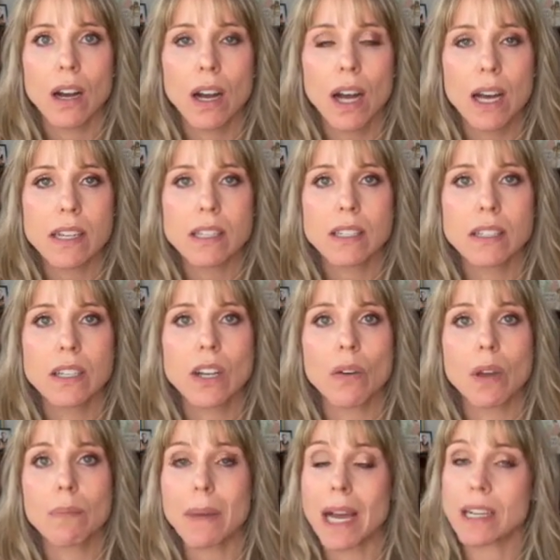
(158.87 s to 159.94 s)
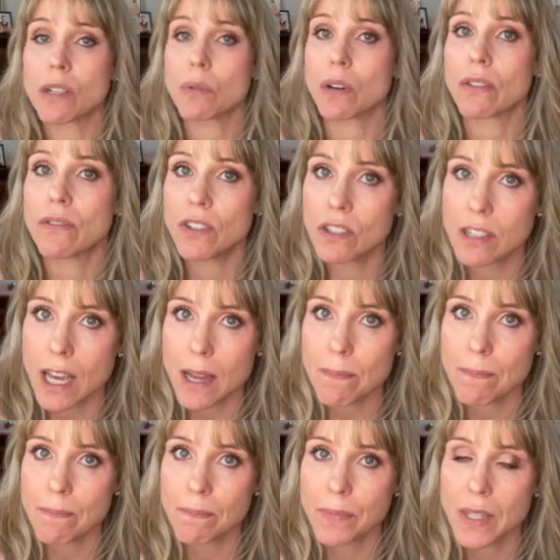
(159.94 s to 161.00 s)
us going back to work full-time
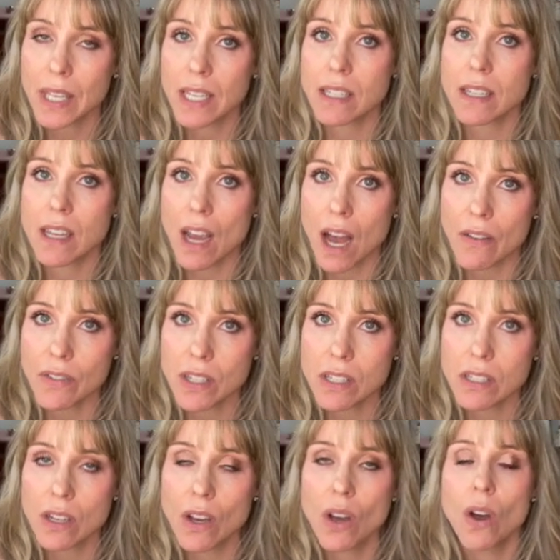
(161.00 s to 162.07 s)
into the office,